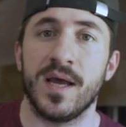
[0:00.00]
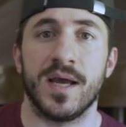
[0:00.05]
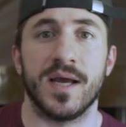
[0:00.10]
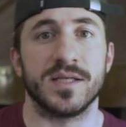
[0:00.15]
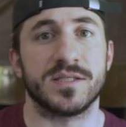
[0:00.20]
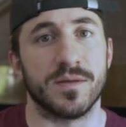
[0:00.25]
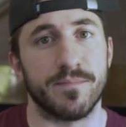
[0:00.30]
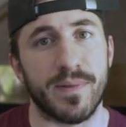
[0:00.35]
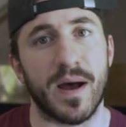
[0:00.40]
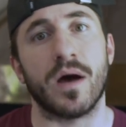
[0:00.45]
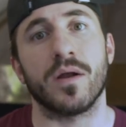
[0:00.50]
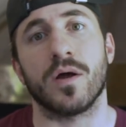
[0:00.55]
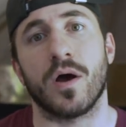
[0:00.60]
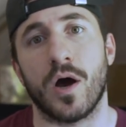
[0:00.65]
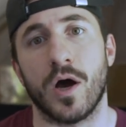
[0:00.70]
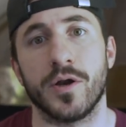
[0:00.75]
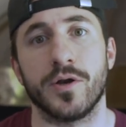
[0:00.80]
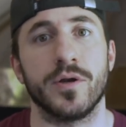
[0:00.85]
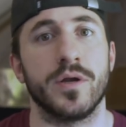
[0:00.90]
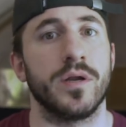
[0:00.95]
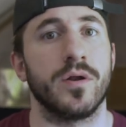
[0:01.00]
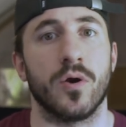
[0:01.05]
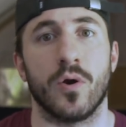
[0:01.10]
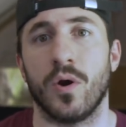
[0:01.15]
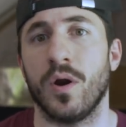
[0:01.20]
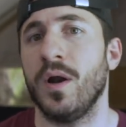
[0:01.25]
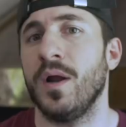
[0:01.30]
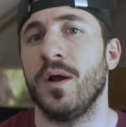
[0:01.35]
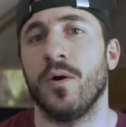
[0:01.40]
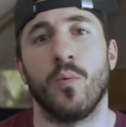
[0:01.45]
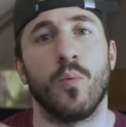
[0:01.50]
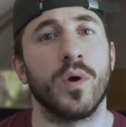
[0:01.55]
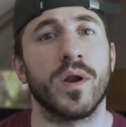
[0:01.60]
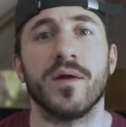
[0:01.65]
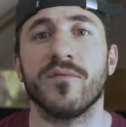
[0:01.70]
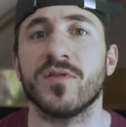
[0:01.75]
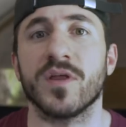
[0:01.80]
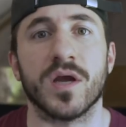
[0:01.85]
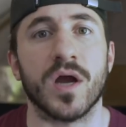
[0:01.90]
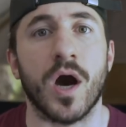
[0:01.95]
It's about 100 or
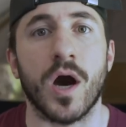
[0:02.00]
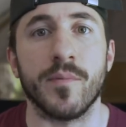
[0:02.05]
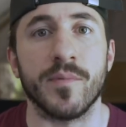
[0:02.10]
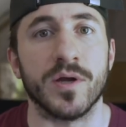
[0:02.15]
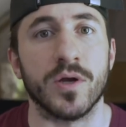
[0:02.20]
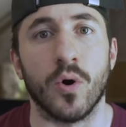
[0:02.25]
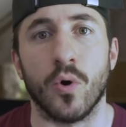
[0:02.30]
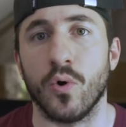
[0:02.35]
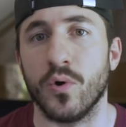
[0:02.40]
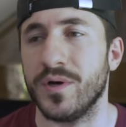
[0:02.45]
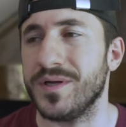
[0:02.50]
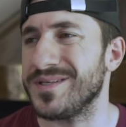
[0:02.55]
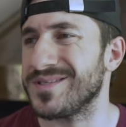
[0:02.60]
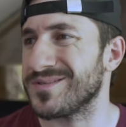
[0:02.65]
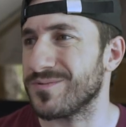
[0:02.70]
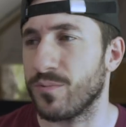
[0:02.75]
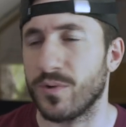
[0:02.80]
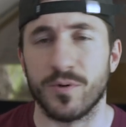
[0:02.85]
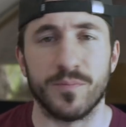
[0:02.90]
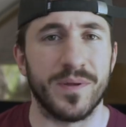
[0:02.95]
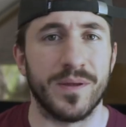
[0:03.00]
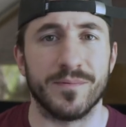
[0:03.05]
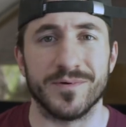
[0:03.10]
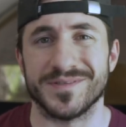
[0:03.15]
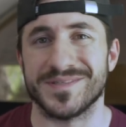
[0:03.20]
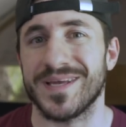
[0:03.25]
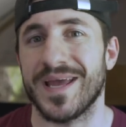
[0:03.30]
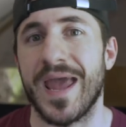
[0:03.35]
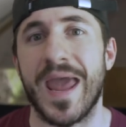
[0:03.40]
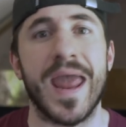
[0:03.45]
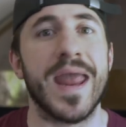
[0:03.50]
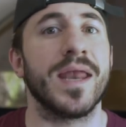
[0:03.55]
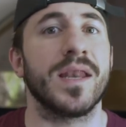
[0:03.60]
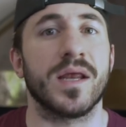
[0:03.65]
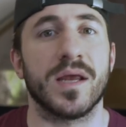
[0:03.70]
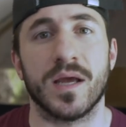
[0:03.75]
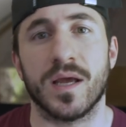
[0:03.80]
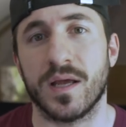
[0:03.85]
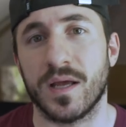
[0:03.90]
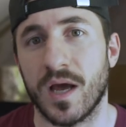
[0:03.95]
whatever the common goal is. What do people say? Eight
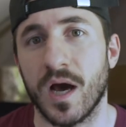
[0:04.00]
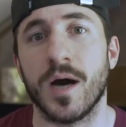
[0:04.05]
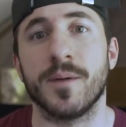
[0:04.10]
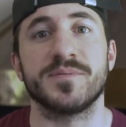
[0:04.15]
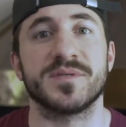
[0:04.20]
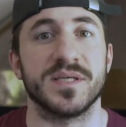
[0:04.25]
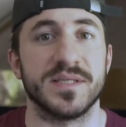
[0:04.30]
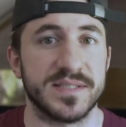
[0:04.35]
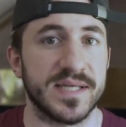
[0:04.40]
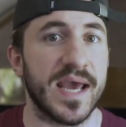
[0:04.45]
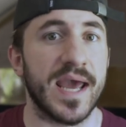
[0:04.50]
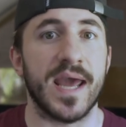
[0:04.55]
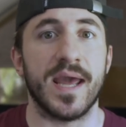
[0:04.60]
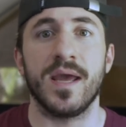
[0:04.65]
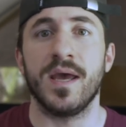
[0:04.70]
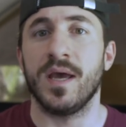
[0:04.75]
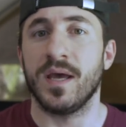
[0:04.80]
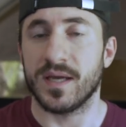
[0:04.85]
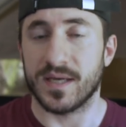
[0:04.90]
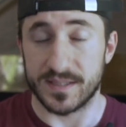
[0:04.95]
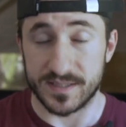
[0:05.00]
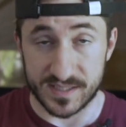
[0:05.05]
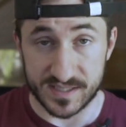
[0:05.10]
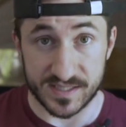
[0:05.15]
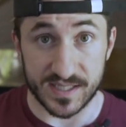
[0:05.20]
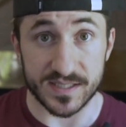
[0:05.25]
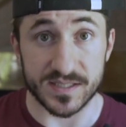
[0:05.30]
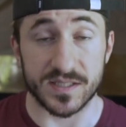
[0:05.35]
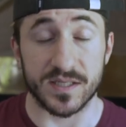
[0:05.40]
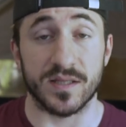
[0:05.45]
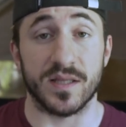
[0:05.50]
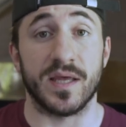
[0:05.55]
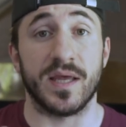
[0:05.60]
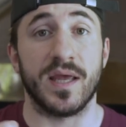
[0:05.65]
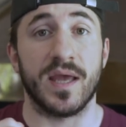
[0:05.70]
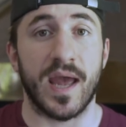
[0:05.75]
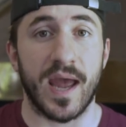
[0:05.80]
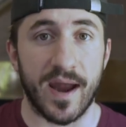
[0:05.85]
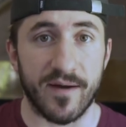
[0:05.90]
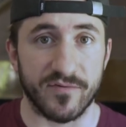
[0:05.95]
cups a day
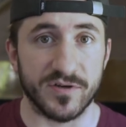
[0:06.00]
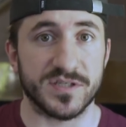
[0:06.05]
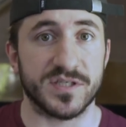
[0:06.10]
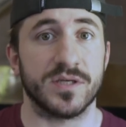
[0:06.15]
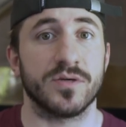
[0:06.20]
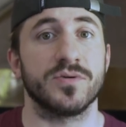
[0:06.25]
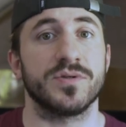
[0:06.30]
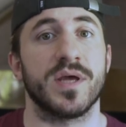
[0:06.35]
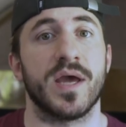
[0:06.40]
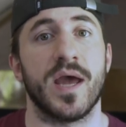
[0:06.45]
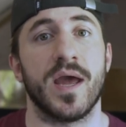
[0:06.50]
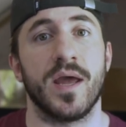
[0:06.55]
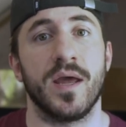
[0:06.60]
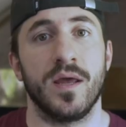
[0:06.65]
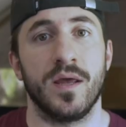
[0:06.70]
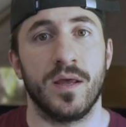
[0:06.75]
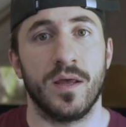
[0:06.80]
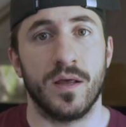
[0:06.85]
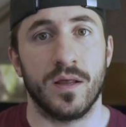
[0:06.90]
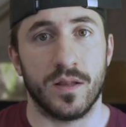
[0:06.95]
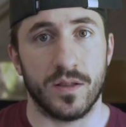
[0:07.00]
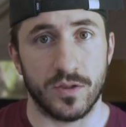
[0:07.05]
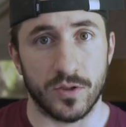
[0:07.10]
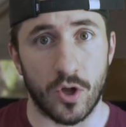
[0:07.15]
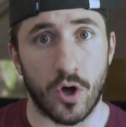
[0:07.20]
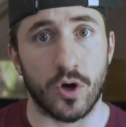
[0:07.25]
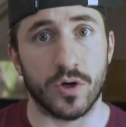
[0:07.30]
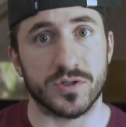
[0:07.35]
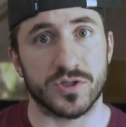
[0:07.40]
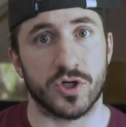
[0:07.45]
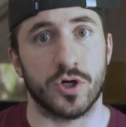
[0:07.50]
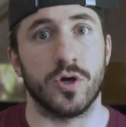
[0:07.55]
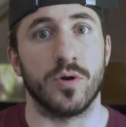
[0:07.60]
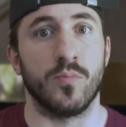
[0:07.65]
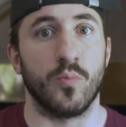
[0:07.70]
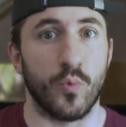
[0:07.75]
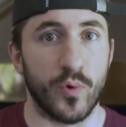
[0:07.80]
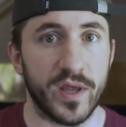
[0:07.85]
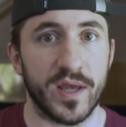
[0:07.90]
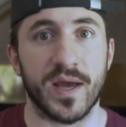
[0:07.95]
consistently every single day long
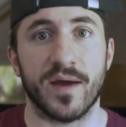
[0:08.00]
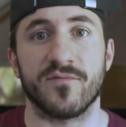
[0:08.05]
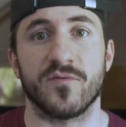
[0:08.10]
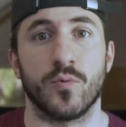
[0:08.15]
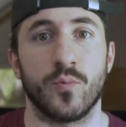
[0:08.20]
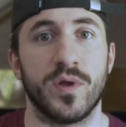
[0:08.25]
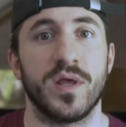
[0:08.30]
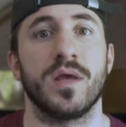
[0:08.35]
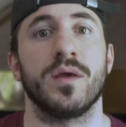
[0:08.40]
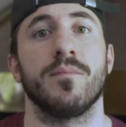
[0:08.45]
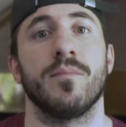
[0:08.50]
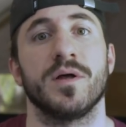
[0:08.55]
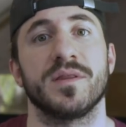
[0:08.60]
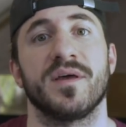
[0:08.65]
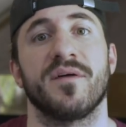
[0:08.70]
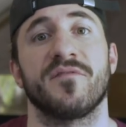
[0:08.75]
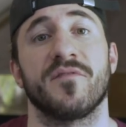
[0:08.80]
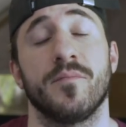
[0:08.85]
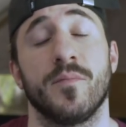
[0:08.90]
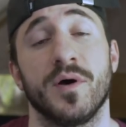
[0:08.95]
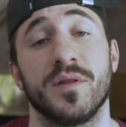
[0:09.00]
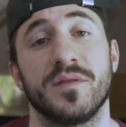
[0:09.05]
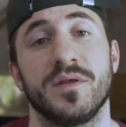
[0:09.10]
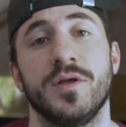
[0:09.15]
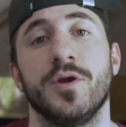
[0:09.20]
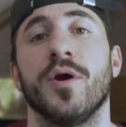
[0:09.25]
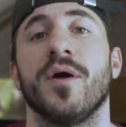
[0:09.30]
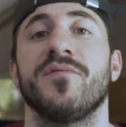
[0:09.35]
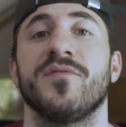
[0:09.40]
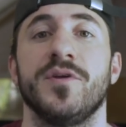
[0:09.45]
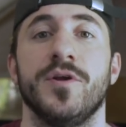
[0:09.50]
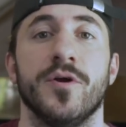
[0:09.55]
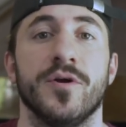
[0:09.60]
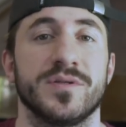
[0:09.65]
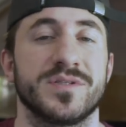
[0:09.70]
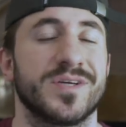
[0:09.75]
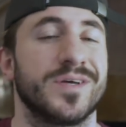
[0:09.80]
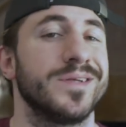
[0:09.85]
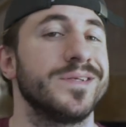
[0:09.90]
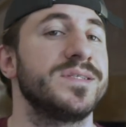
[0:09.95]
term, week after week, month after month, year after year.
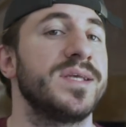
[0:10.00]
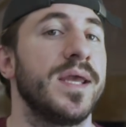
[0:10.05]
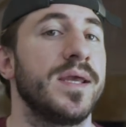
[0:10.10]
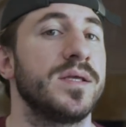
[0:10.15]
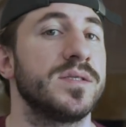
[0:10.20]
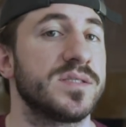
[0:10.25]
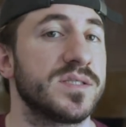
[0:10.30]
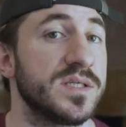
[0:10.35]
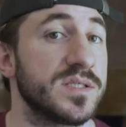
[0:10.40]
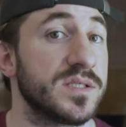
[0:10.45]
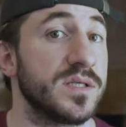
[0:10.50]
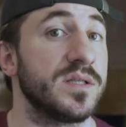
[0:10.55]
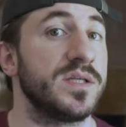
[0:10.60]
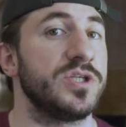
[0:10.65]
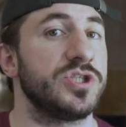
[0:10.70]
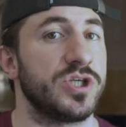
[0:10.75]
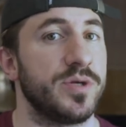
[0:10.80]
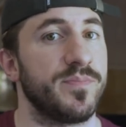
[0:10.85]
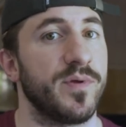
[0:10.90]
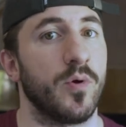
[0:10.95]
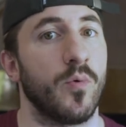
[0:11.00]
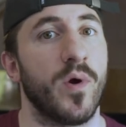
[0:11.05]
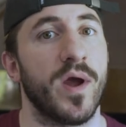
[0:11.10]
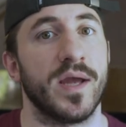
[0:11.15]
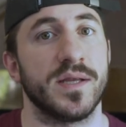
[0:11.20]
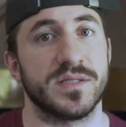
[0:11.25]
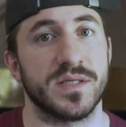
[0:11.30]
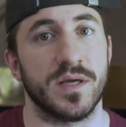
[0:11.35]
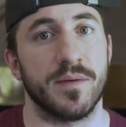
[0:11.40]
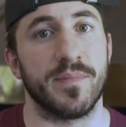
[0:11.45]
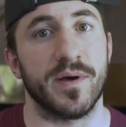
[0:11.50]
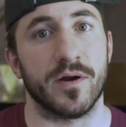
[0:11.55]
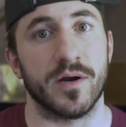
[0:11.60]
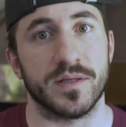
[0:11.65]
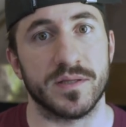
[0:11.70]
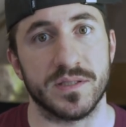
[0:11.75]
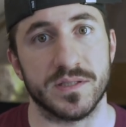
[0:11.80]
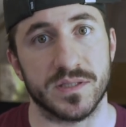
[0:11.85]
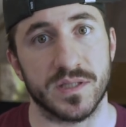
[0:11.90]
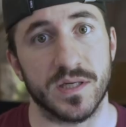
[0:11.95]
It's gonna take consistently chipping away to get better
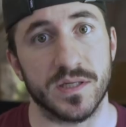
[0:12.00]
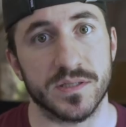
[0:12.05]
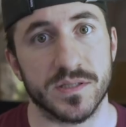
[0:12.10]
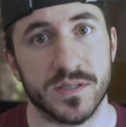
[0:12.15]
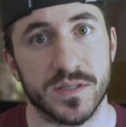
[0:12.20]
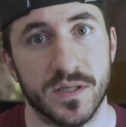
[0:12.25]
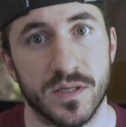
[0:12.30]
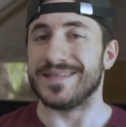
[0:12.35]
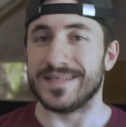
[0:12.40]
at these things.